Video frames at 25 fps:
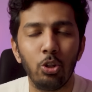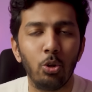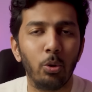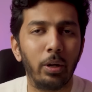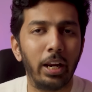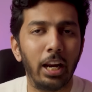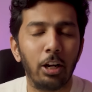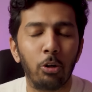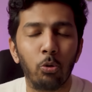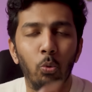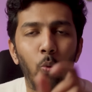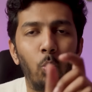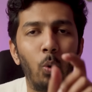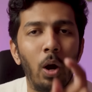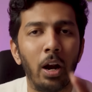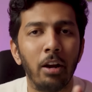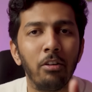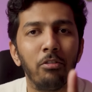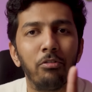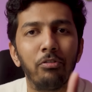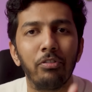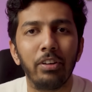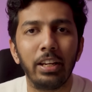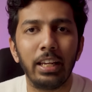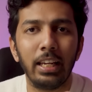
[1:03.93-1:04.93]
you get one
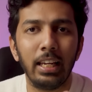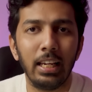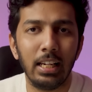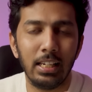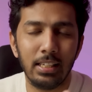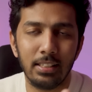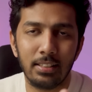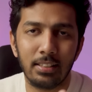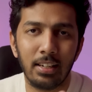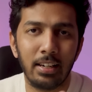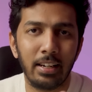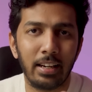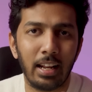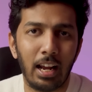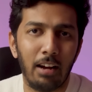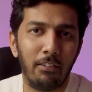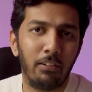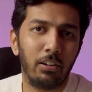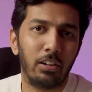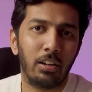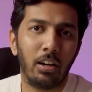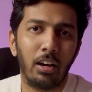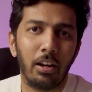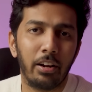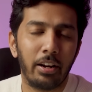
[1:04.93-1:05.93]
free instant
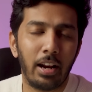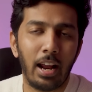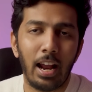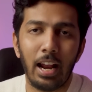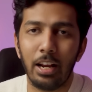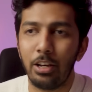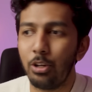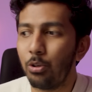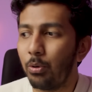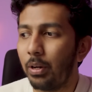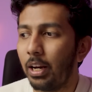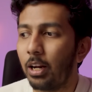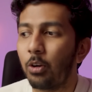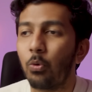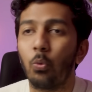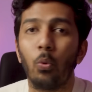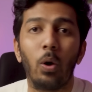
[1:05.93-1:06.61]
avatar and you get